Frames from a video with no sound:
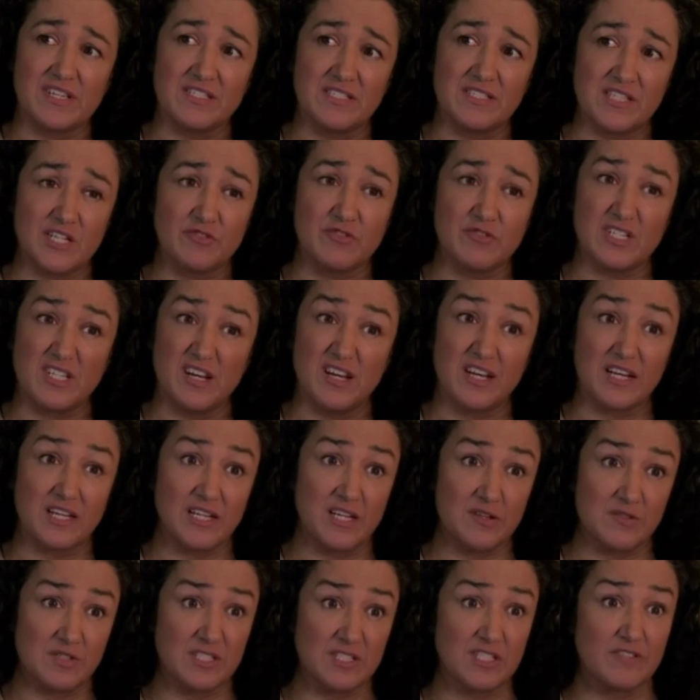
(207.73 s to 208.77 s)
consider a
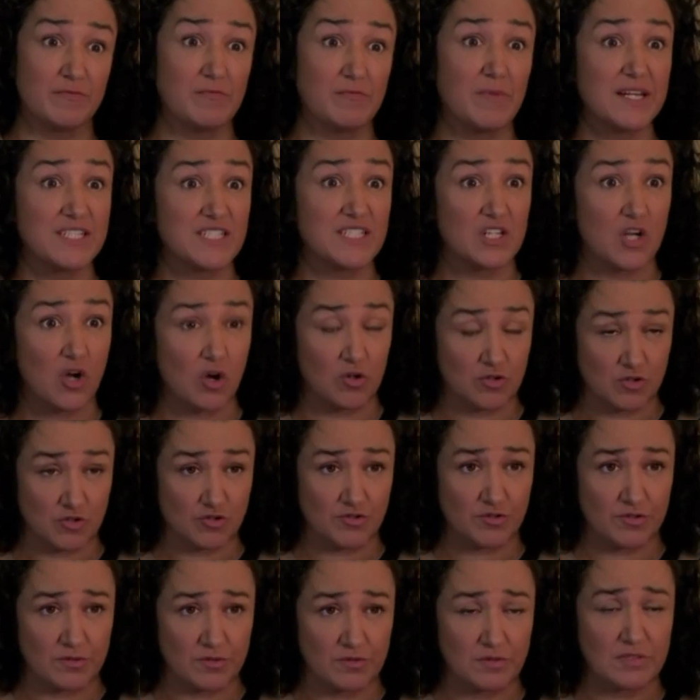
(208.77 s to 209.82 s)
diagnosis of
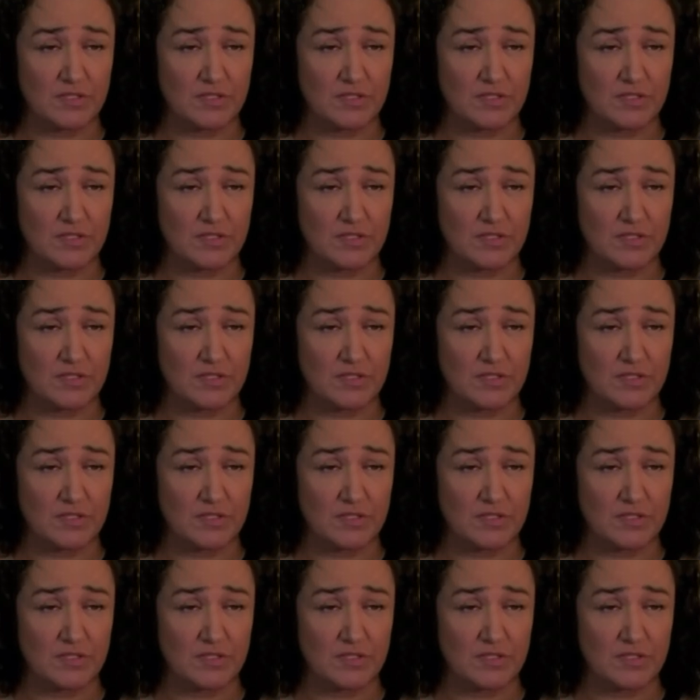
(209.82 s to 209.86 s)
mitochondrial